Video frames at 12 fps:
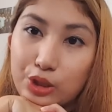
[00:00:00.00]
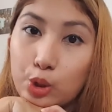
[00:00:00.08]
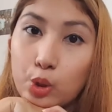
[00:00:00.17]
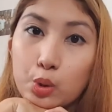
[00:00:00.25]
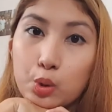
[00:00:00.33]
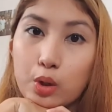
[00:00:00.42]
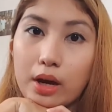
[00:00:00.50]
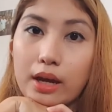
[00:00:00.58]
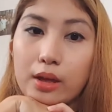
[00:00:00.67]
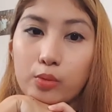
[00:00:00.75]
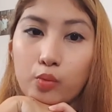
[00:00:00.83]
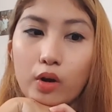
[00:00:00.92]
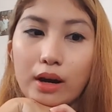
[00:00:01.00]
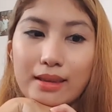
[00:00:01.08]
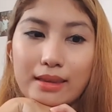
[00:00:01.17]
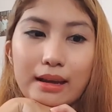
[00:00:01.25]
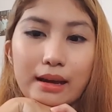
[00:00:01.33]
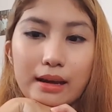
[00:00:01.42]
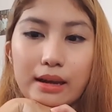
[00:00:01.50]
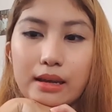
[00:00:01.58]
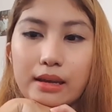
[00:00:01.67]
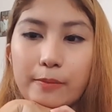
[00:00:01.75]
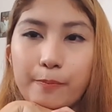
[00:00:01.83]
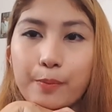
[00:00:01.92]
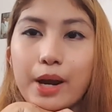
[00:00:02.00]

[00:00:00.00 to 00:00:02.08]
do and what I